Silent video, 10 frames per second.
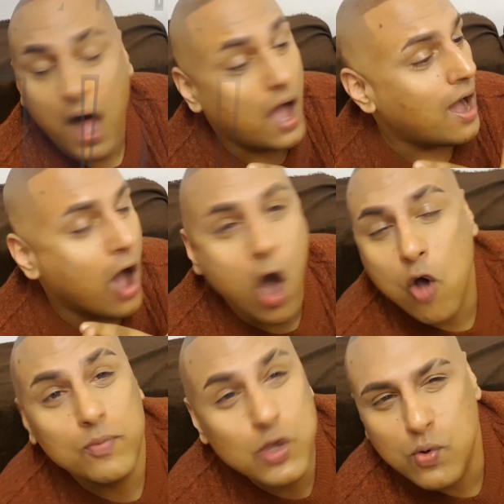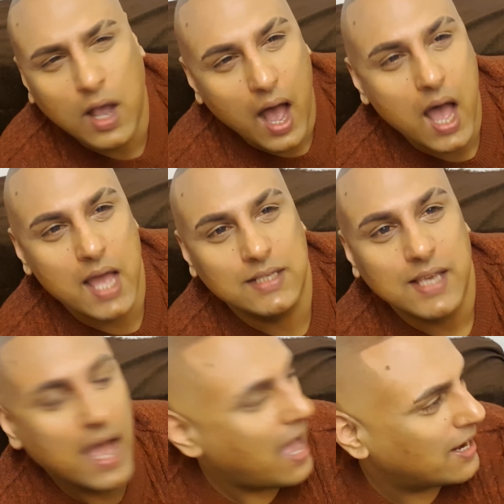I hope you guys
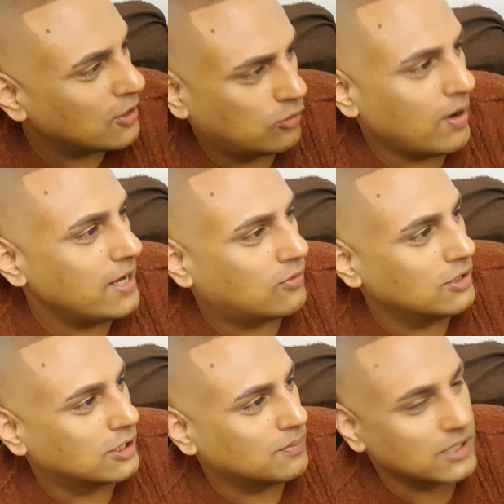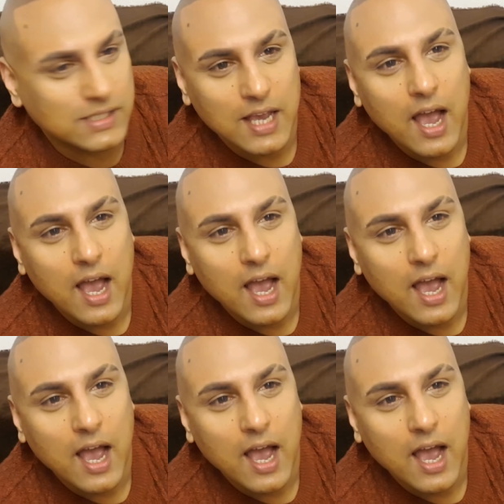had a great Christmas.